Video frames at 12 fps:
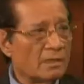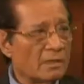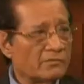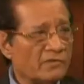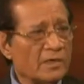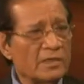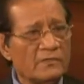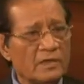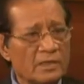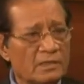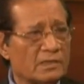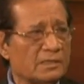or whatever
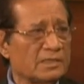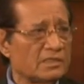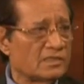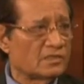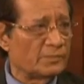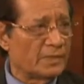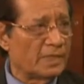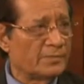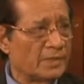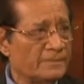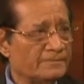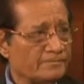other reasons may
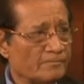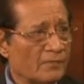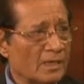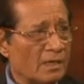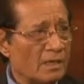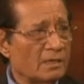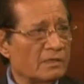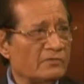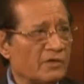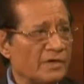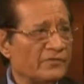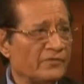be, or the
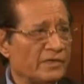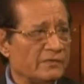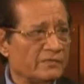wife.